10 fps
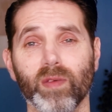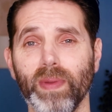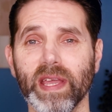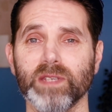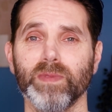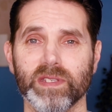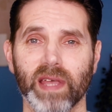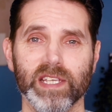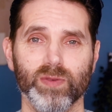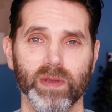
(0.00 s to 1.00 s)
of the biggest
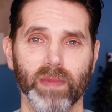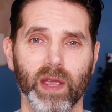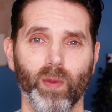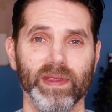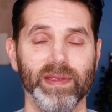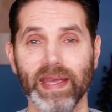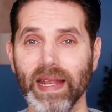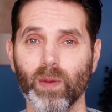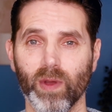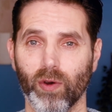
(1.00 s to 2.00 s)
mistakes we make when
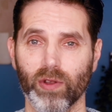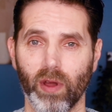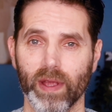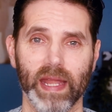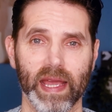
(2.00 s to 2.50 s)
dealing with online